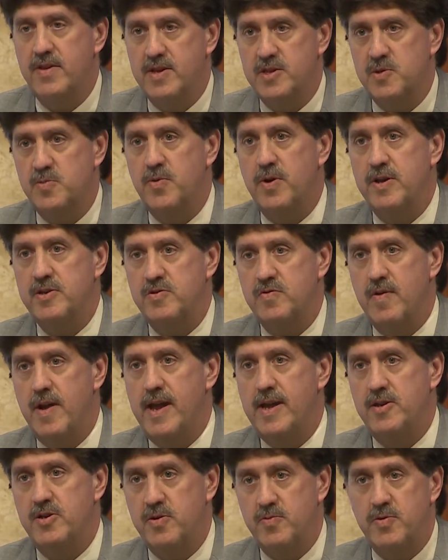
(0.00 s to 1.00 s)
the express
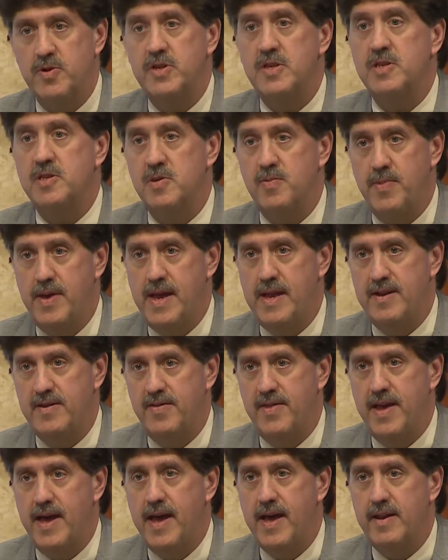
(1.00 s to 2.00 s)
right to participate
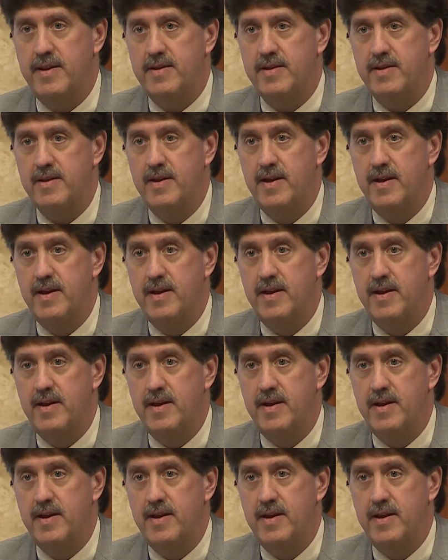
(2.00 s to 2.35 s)
in that.